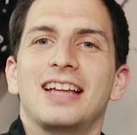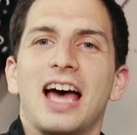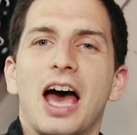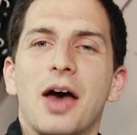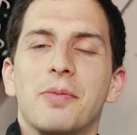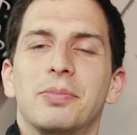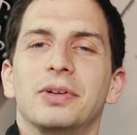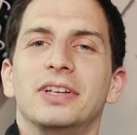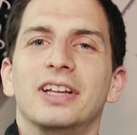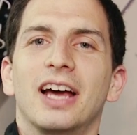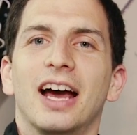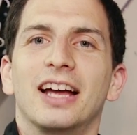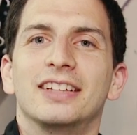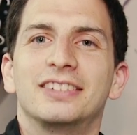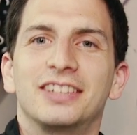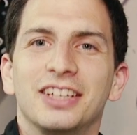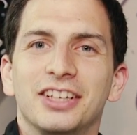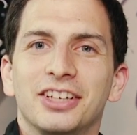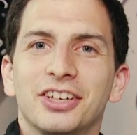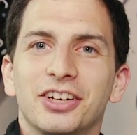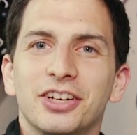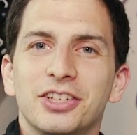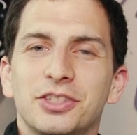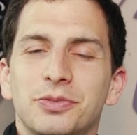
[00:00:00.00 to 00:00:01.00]
I've been
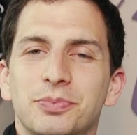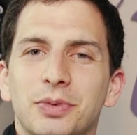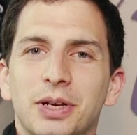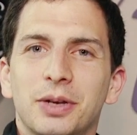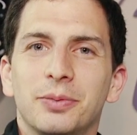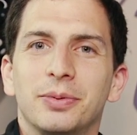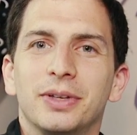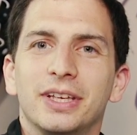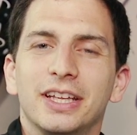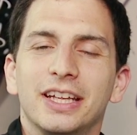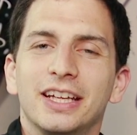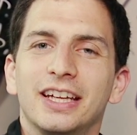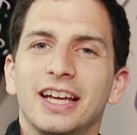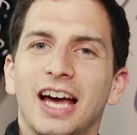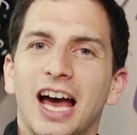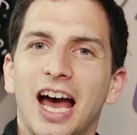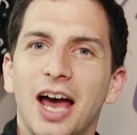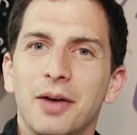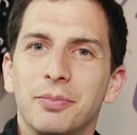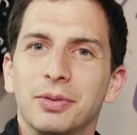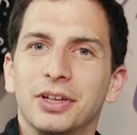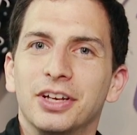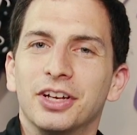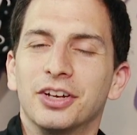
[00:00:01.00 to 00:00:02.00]
19 years BBD,
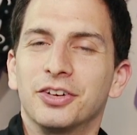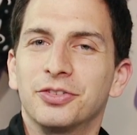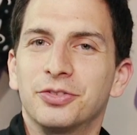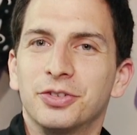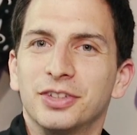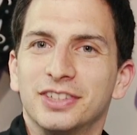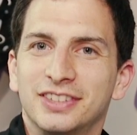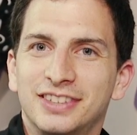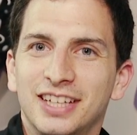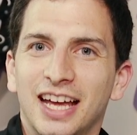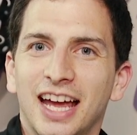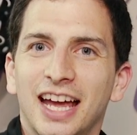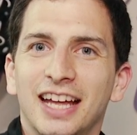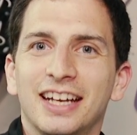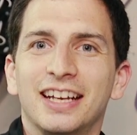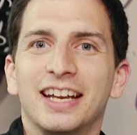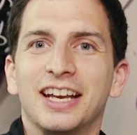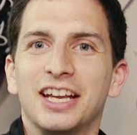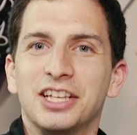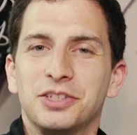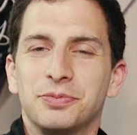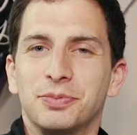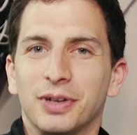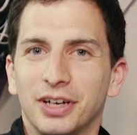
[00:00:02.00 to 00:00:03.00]
I've been here for 10,
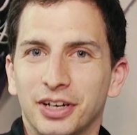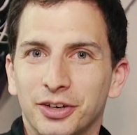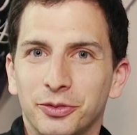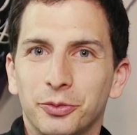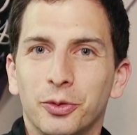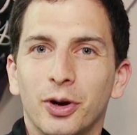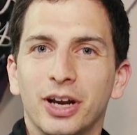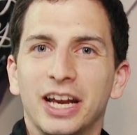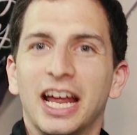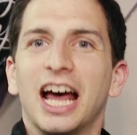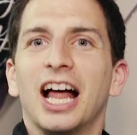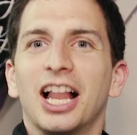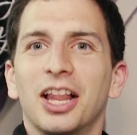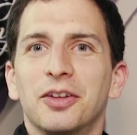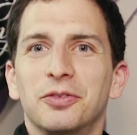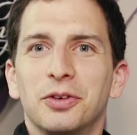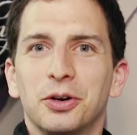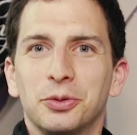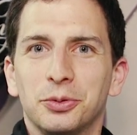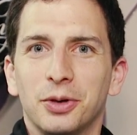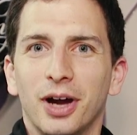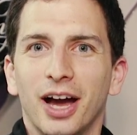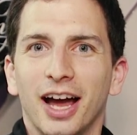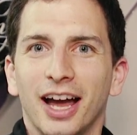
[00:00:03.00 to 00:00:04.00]
and it's been a one hell of a
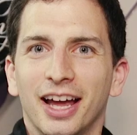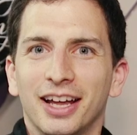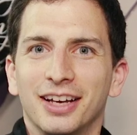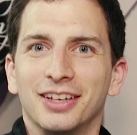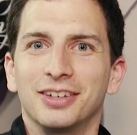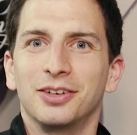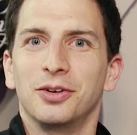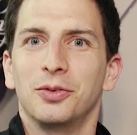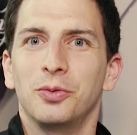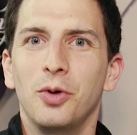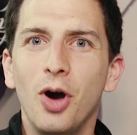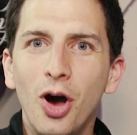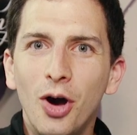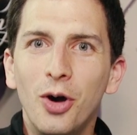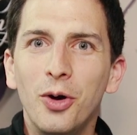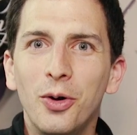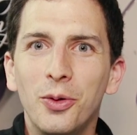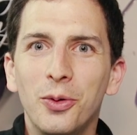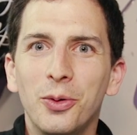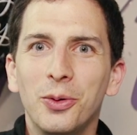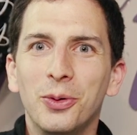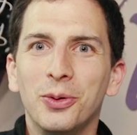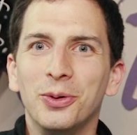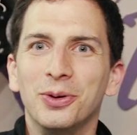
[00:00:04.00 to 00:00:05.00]
ride.
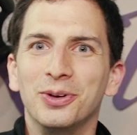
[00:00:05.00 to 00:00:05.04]
Woo!